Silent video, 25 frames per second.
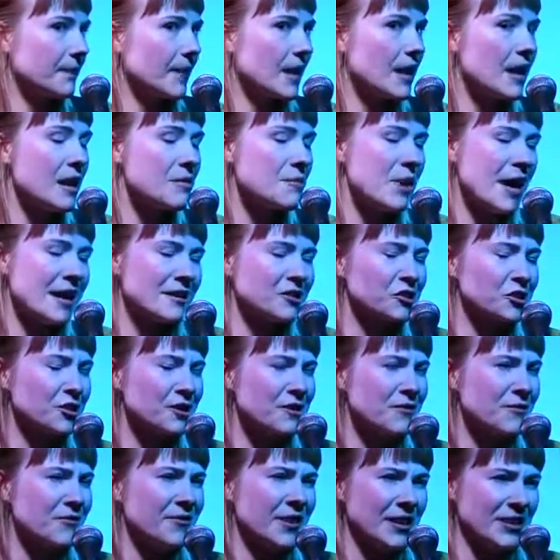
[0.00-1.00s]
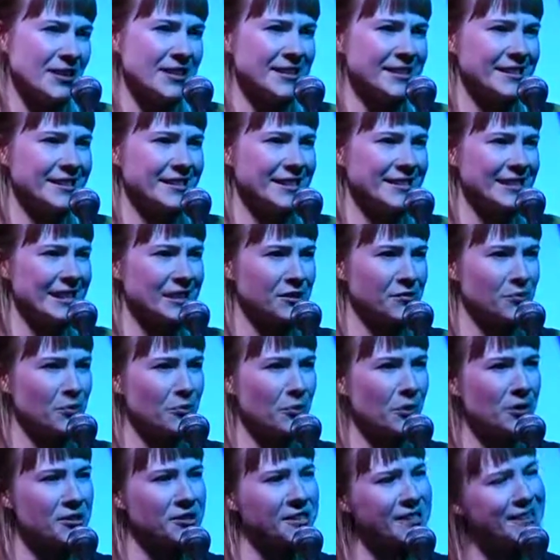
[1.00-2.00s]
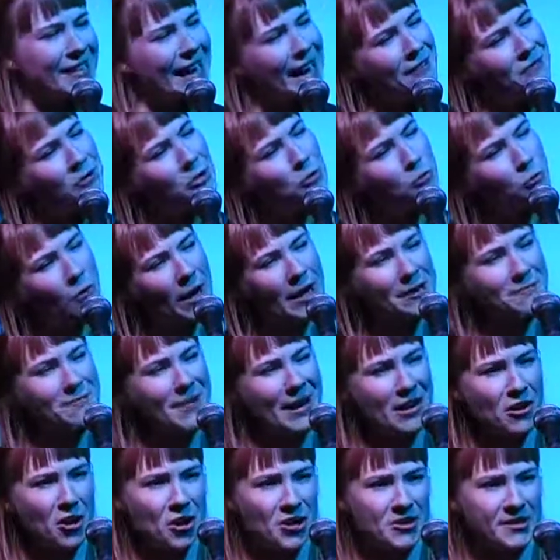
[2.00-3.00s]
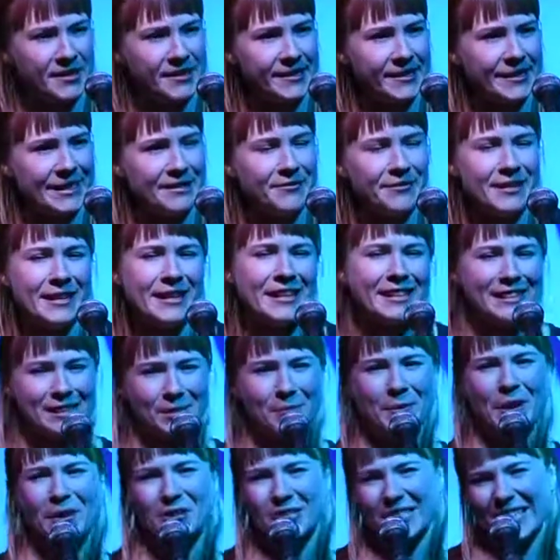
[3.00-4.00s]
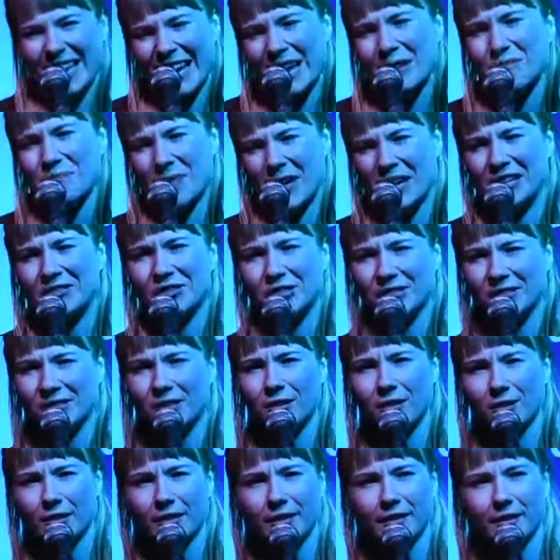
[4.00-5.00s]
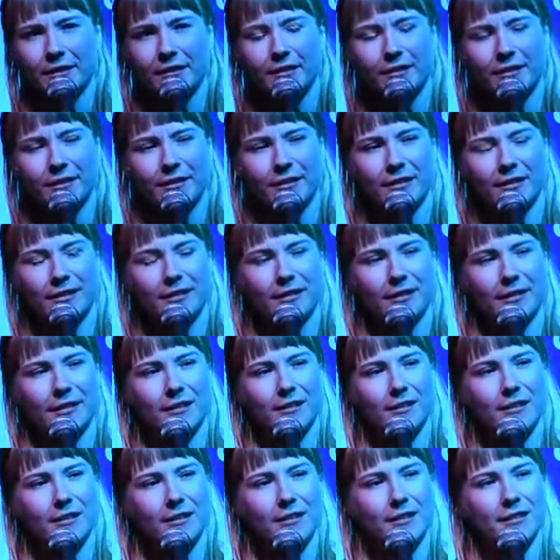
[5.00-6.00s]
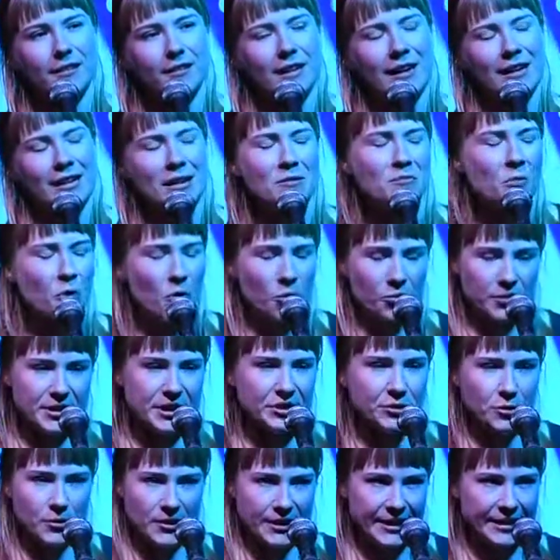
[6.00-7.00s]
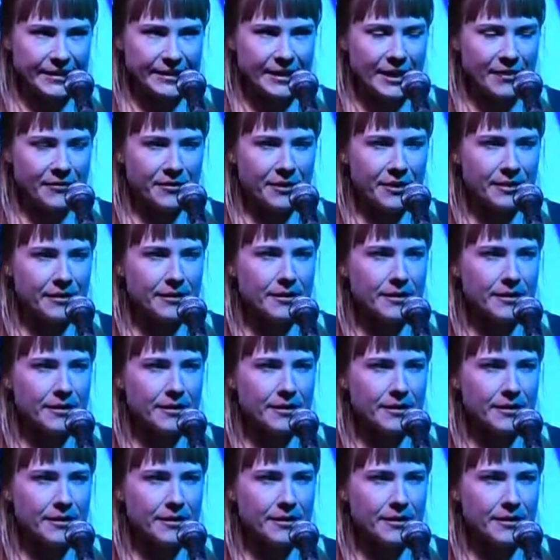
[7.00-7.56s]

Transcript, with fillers: I'm actually a very successful person. Have you read my artist CV? It's about 10 pages long. And I'm only 27.